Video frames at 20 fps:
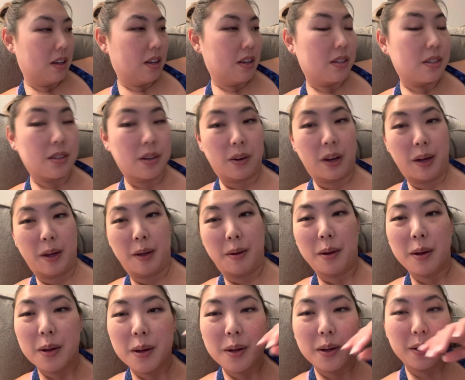so I
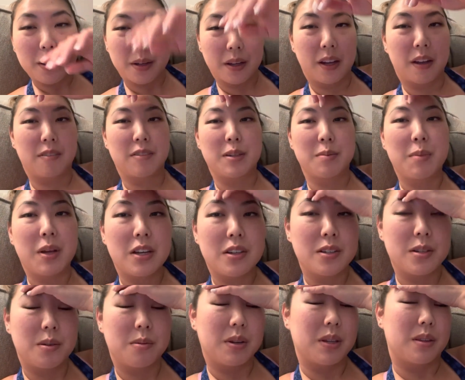have to make
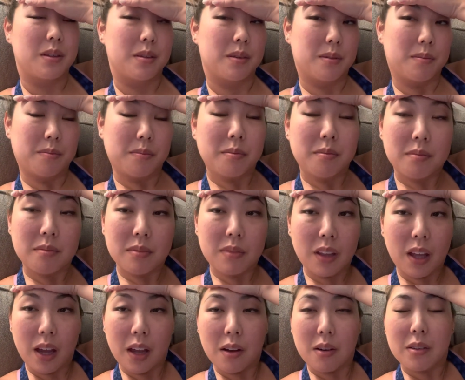do with
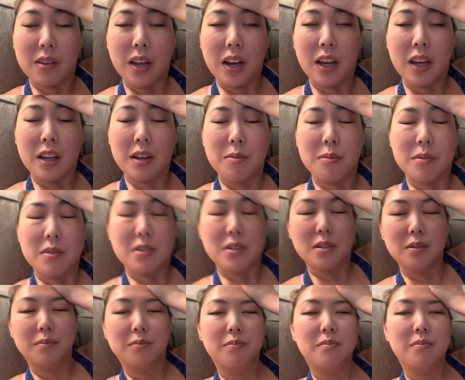the angle that I can do.